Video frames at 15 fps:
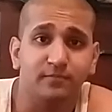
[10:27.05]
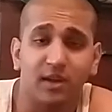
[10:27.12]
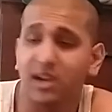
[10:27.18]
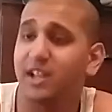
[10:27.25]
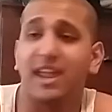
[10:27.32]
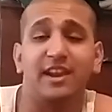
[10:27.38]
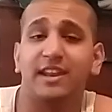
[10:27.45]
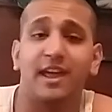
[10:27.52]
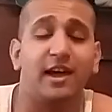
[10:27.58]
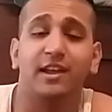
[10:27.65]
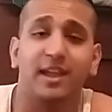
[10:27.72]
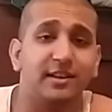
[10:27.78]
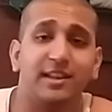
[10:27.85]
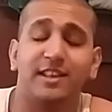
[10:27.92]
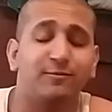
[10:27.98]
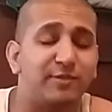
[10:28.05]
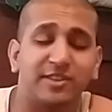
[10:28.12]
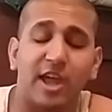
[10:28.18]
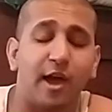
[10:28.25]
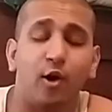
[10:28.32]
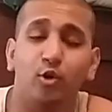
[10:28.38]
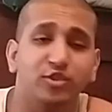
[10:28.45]
And again,
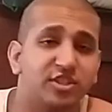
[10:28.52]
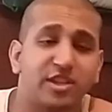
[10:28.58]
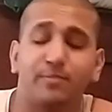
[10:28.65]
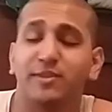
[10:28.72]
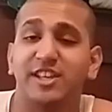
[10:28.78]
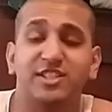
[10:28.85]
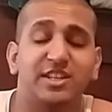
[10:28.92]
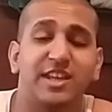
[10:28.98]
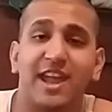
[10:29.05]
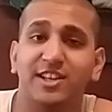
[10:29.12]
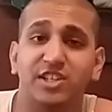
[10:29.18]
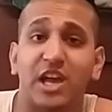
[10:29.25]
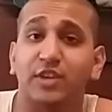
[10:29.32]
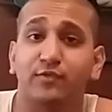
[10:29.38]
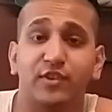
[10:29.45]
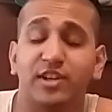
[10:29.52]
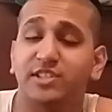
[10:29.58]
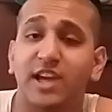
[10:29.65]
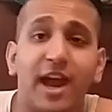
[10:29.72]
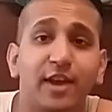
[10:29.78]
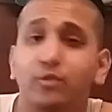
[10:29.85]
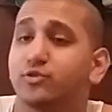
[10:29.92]
with that whole stipulation, you can't challenge for the
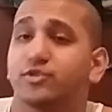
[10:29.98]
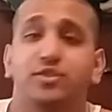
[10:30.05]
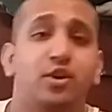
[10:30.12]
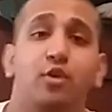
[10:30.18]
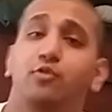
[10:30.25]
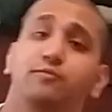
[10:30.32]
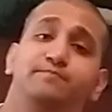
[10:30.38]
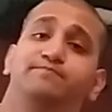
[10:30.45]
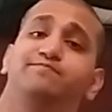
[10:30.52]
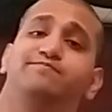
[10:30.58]
title. So,